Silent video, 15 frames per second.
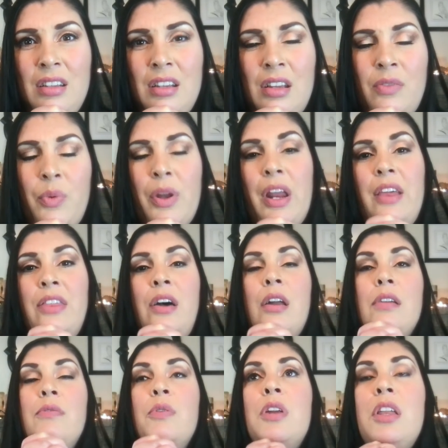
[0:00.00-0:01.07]
of what I
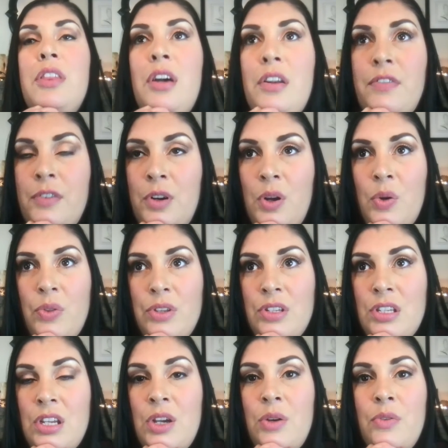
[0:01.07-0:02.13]
thought of when I thought of growth. And
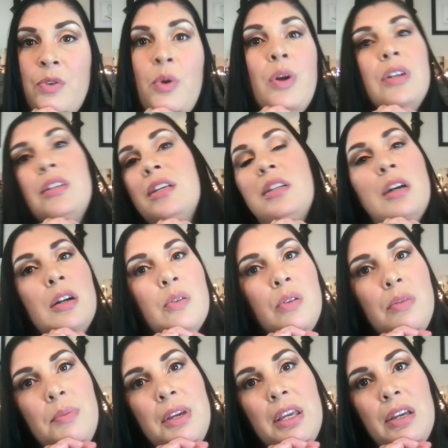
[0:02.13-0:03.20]
so of course I talked
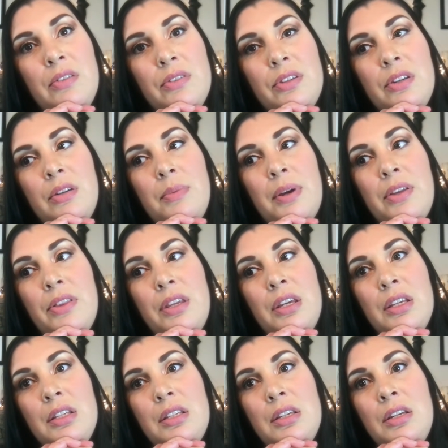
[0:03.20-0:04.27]
with my counselor about
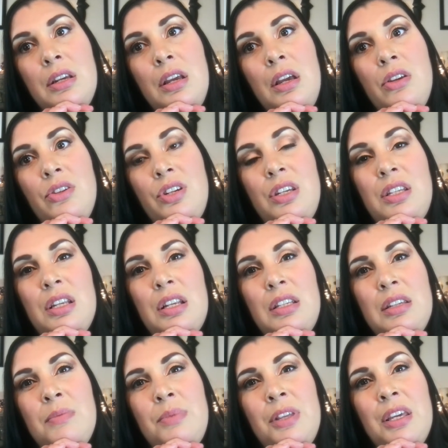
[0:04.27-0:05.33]
this, and she said
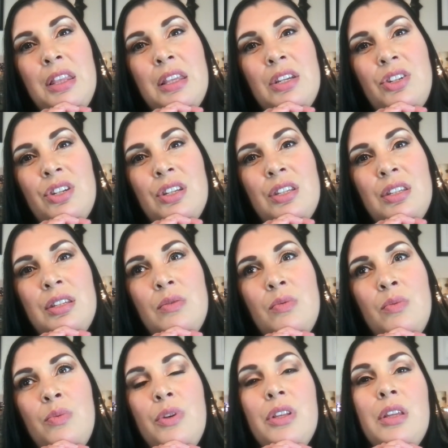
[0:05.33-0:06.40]
something that just
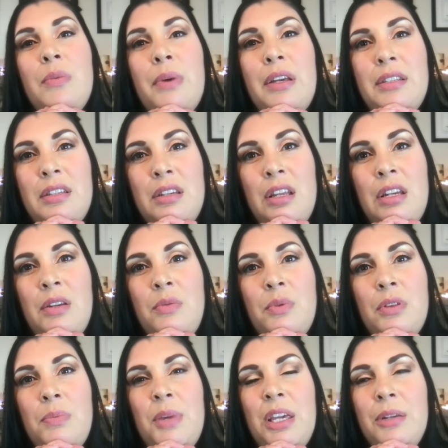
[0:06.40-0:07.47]
really resonated
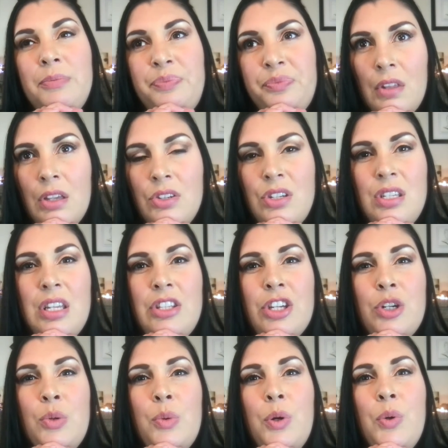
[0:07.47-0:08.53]
with me. She said
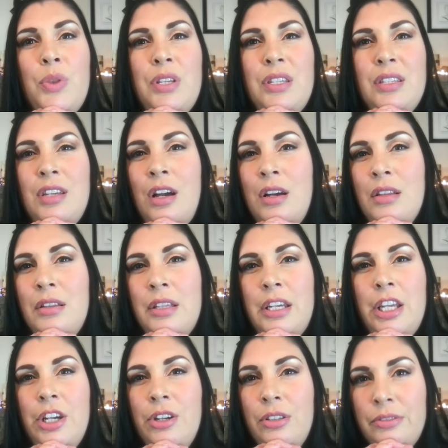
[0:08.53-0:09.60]
that growth is not
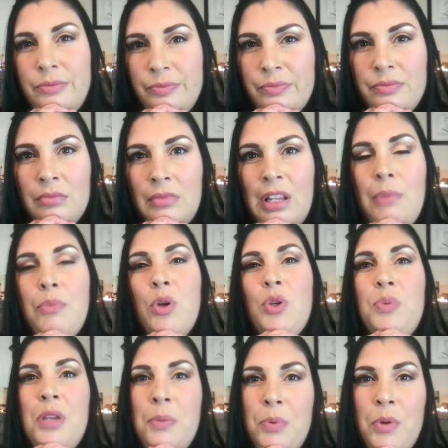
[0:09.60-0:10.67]
linear. That
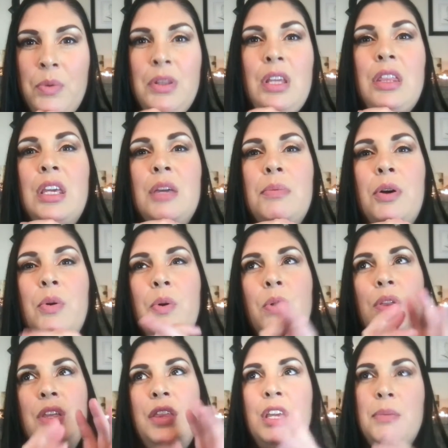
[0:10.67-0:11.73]
most people, when they think about
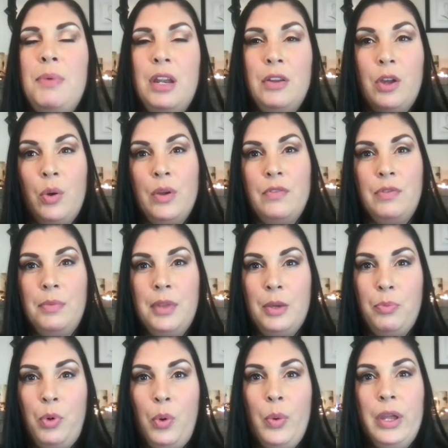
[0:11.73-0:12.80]
growth, they think about it going from
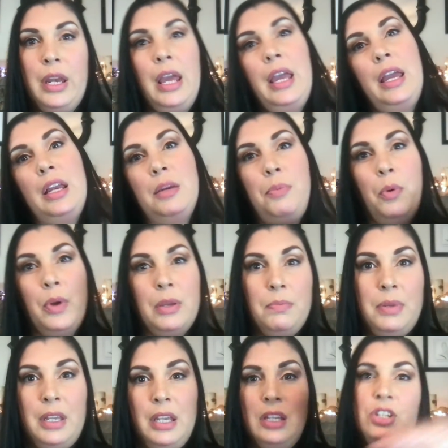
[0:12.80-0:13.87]
like point A to point
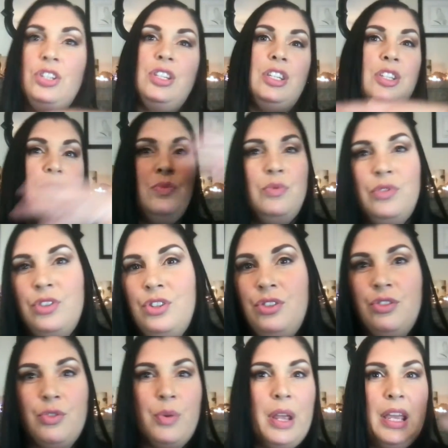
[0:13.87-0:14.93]
B in just a
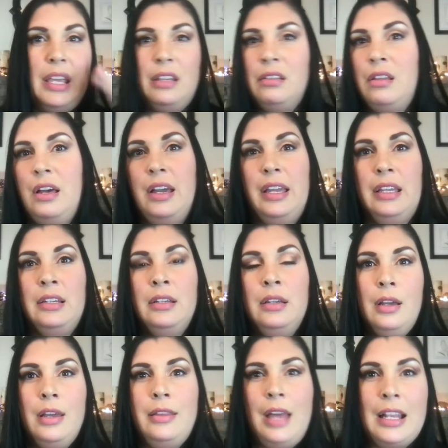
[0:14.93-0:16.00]
straight line.
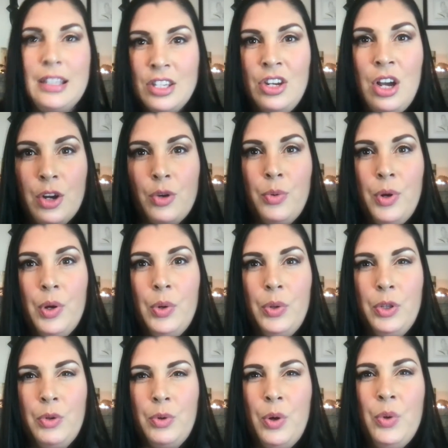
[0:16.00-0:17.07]
And that's not
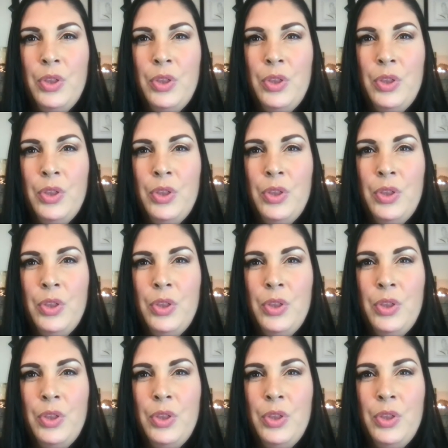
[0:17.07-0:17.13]
growth. Growth